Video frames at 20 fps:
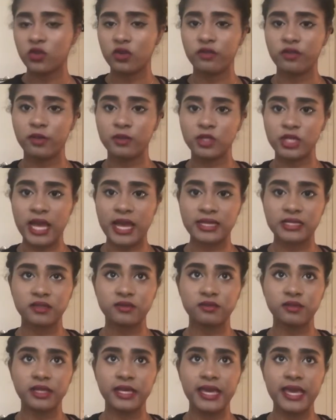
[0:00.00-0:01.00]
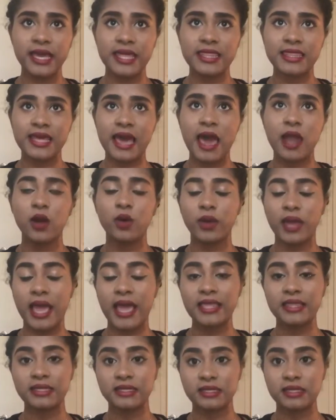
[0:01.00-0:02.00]
objectively, in that,
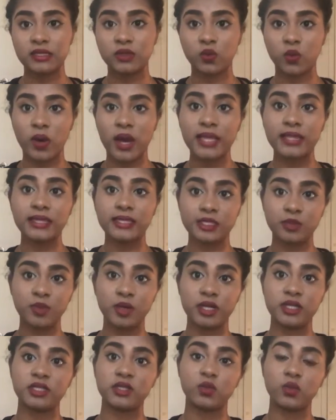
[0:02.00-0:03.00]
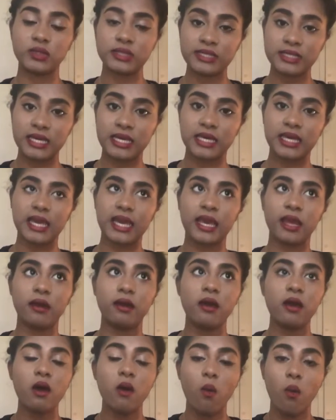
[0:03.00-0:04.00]
okay, this is what this person was
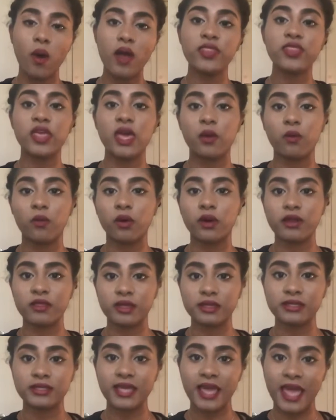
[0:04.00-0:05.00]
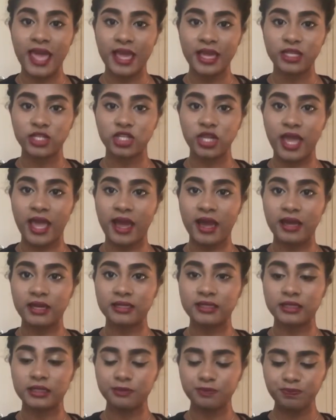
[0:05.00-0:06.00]
thinking when they were this age.
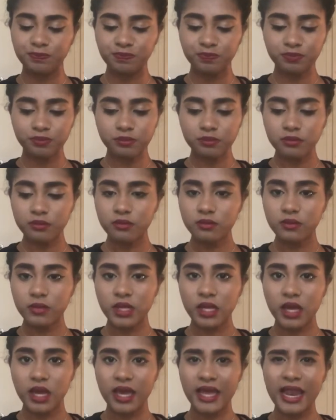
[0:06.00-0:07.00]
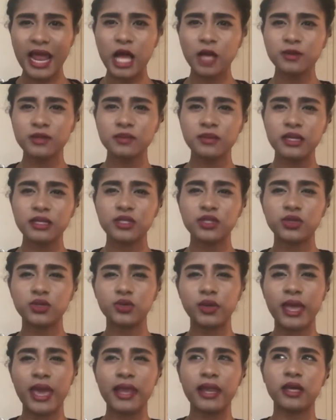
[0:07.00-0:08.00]
And it helps me
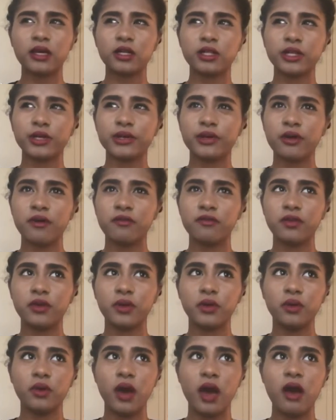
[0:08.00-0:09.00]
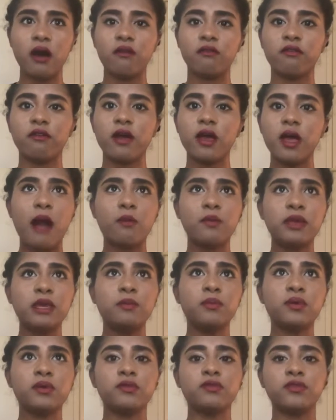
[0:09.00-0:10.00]
to get a clearer view of how
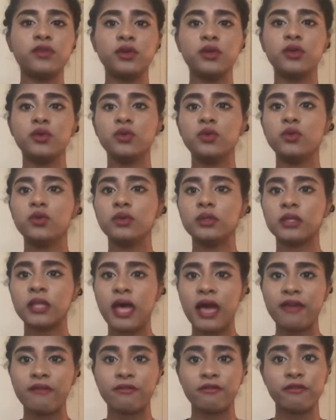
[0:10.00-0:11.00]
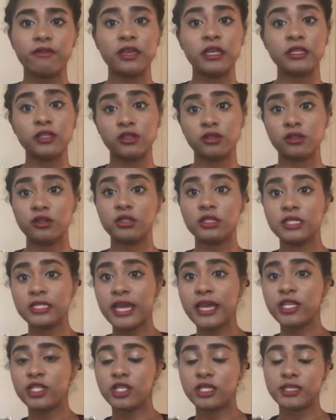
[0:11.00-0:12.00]
people view life in certain
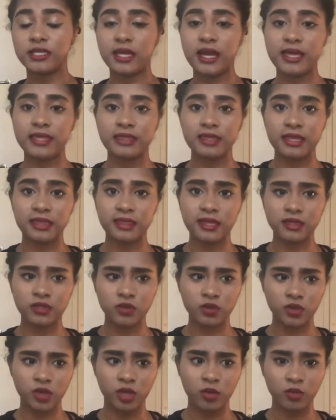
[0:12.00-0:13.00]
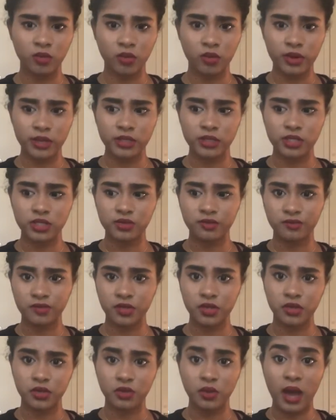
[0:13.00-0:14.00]
stages. And I think that's really important to
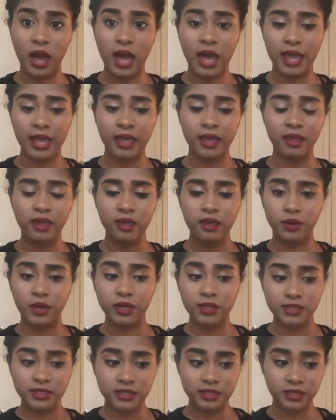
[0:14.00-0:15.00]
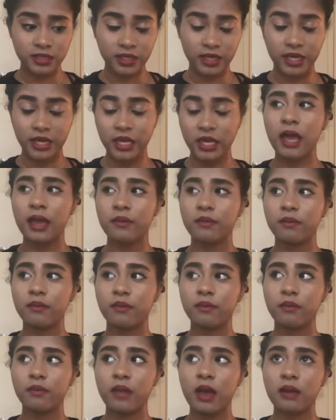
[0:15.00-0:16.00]
view. I personally,
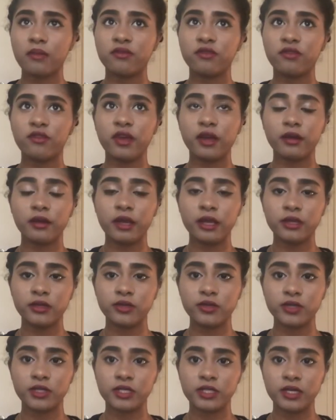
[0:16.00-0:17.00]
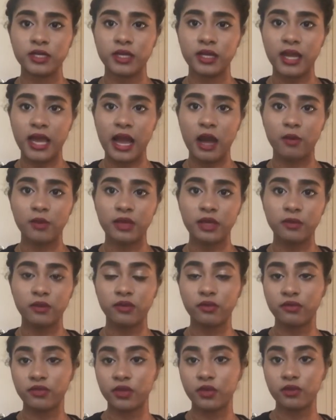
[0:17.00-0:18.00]
I'm very interested in how
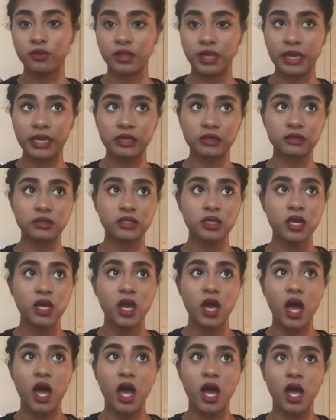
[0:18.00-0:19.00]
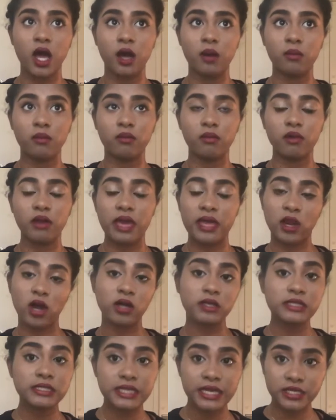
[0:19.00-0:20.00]
people view things in
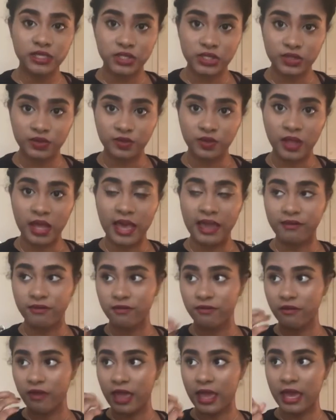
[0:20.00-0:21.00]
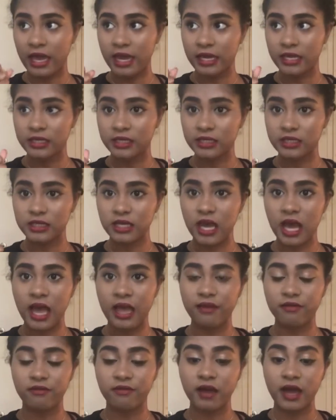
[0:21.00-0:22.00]
all stages of life. And
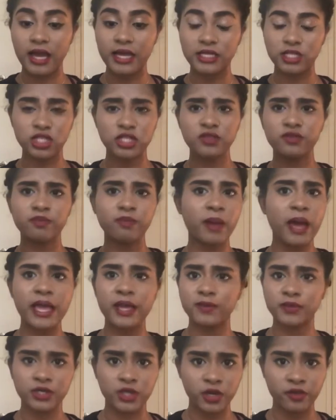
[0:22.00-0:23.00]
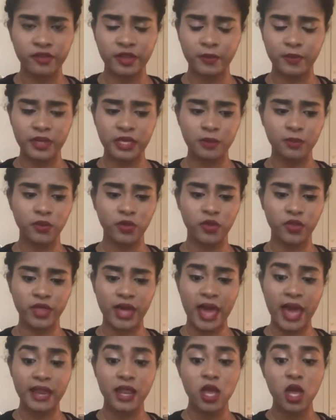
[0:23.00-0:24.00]
I find, just by observing people,
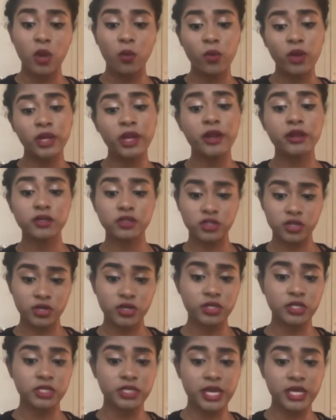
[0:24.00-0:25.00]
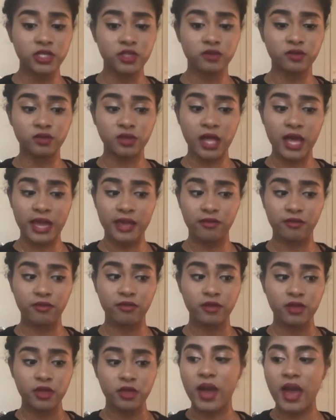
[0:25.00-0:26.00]
that when you're at a certain stage of
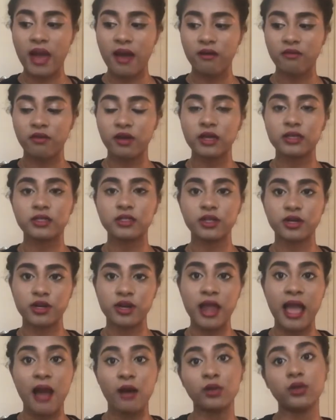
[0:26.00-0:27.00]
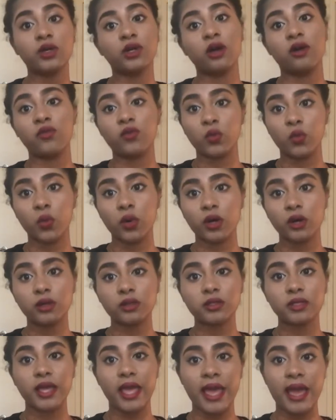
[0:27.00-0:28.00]
life, you have a certain outlook on the
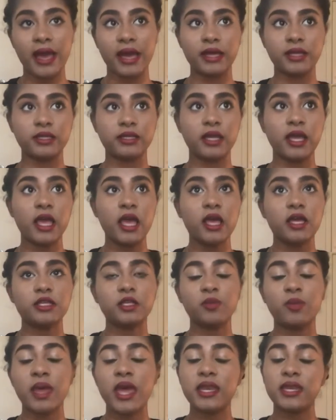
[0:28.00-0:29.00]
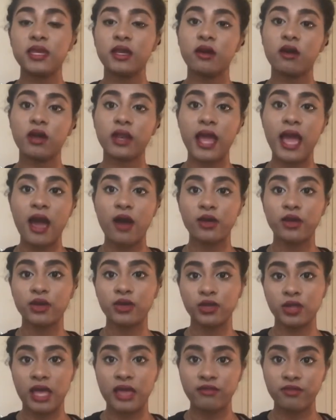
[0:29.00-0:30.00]
world. And depending on how
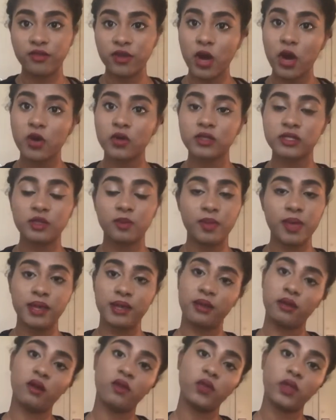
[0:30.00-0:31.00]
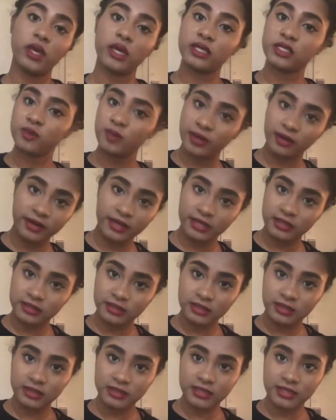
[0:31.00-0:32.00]
your life goes, depending on the
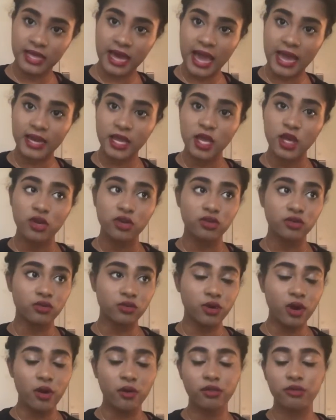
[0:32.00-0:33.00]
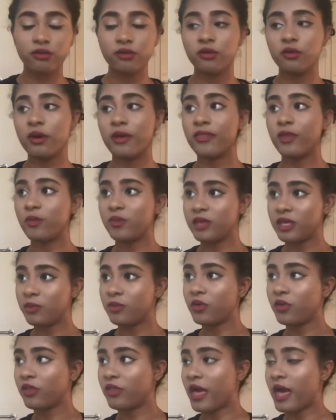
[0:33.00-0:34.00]
experiences that you go through and the
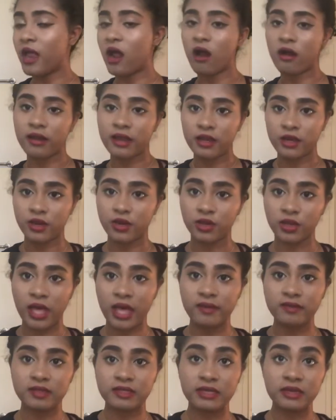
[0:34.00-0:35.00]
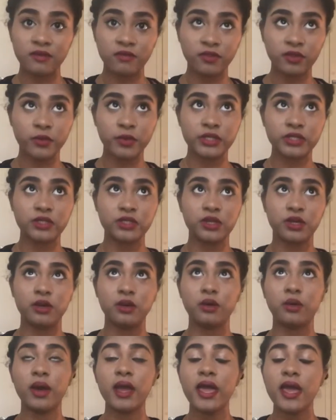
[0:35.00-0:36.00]
people that are in your lives to influence
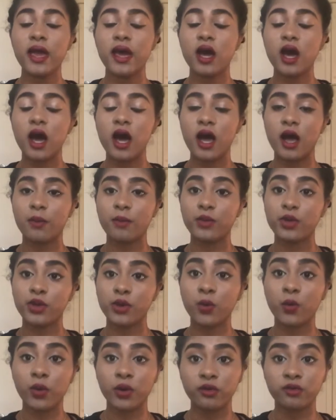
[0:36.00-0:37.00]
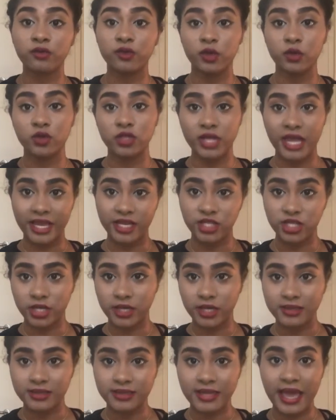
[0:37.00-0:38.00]
you, your worldview
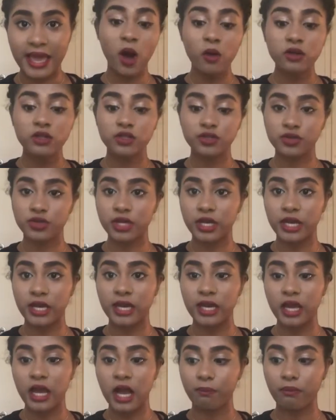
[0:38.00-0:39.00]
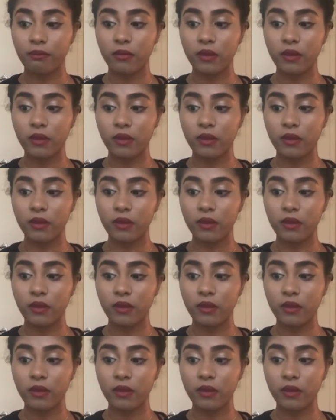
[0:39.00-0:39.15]
changes. Poetry